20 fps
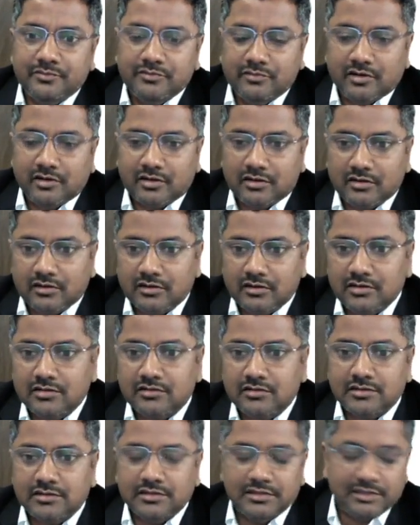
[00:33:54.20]
are not
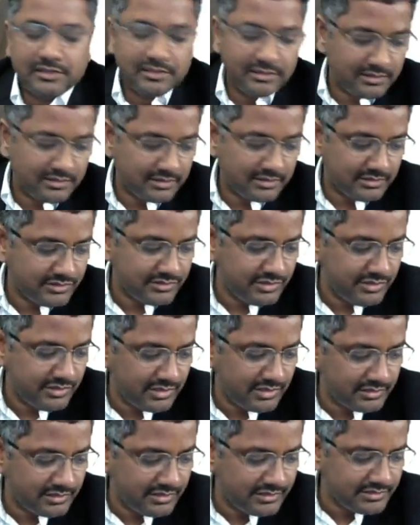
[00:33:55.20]

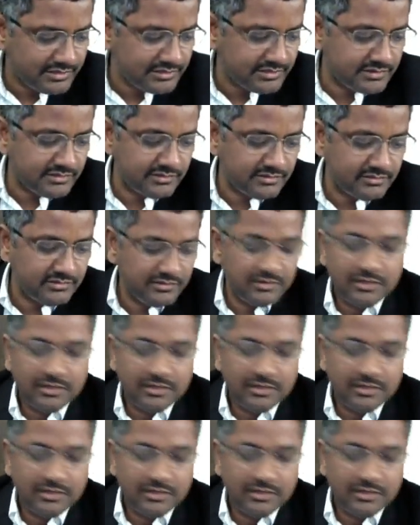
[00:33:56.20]
consider this,